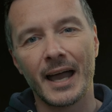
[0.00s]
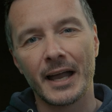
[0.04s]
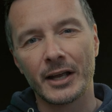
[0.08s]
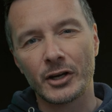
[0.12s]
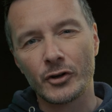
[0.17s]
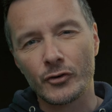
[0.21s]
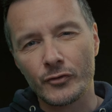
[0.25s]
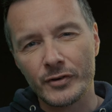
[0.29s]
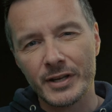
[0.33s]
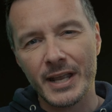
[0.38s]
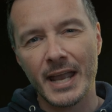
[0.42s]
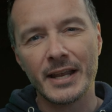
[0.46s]
that
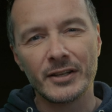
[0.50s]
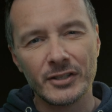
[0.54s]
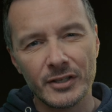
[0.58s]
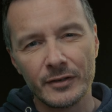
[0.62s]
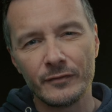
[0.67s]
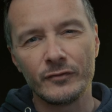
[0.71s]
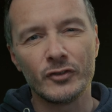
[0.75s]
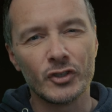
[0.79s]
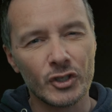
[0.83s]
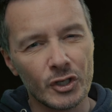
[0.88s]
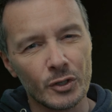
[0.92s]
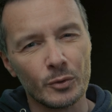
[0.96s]

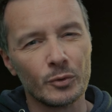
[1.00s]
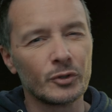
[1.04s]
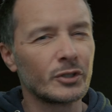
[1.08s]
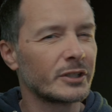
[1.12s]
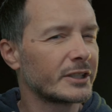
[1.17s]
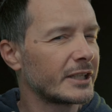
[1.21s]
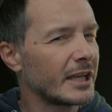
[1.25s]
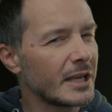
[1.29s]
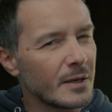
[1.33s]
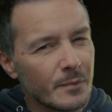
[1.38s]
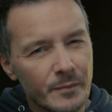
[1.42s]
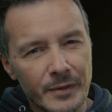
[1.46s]
creative juice,
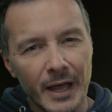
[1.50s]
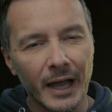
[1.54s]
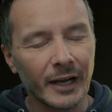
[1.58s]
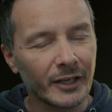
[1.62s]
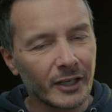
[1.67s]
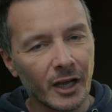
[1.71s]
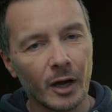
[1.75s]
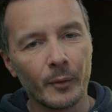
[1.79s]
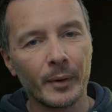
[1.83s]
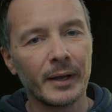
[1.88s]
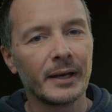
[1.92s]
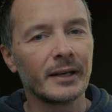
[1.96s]
keep that
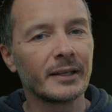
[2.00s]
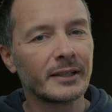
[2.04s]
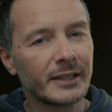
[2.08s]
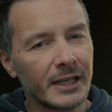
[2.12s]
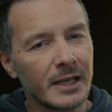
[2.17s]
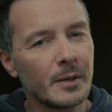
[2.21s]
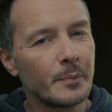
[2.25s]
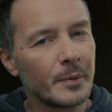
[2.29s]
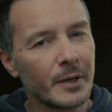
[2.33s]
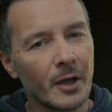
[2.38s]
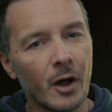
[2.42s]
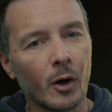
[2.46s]
going,
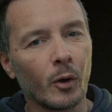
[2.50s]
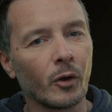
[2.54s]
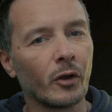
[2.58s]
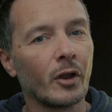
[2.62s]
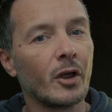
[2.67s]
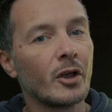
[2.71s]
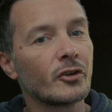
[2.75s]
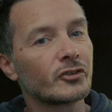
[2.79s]
keep it on.